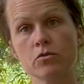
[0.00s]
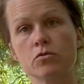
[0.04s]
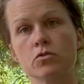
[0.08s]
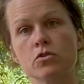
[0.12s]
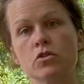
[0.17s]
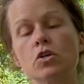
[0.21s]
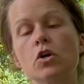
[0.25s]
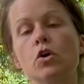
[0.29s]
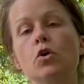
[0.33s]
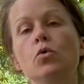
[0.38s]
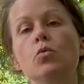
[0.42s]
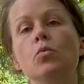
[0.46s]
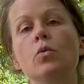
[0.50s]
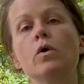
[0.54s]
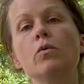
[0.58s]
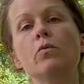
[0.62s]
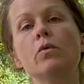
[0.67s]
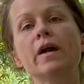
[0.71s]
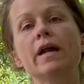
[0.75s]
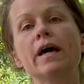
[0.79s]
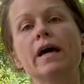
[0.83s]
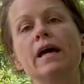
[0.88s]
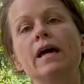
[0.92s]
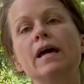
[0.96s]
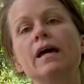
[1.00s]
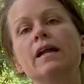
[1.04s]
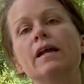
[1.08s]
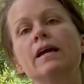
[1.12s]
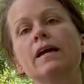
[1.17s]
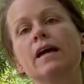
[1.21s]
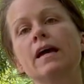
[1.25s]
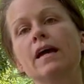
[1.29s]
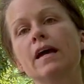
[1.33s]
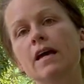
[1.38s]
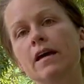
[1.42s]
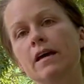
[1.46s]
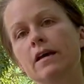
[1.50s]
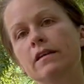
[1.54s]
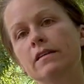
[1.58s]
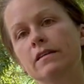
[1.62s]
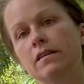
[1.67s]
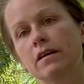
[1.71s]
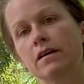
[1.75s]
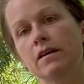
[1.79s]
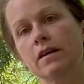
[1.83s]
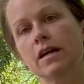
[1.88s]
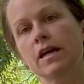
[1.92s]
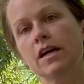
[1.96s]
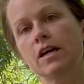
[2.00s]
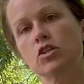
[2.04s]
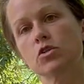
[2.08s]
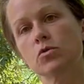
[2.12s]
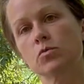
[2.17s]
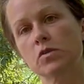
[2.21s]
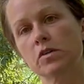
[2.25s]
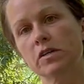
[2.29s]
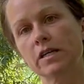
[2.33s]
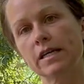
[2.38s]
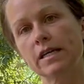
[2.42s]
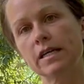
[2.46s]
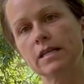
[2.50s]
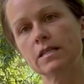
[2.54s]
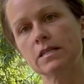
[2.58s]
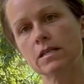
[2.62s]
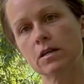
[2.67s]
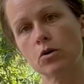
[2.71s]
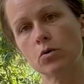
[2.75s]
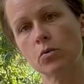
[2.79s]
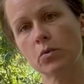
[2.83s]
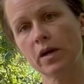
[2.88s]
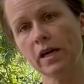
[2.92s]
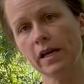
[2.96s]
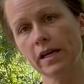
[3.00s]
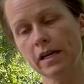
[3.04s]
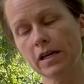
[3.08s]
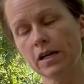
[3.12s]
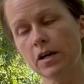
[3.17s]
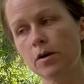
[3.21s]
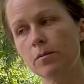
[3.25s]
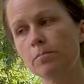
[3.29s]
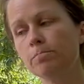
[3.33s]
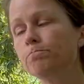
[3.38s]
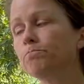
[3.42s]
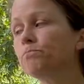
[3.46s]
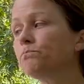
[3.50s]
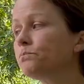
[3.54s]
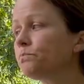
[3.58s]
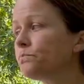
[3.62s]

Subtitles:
So we went ahead and done a catch and release on him.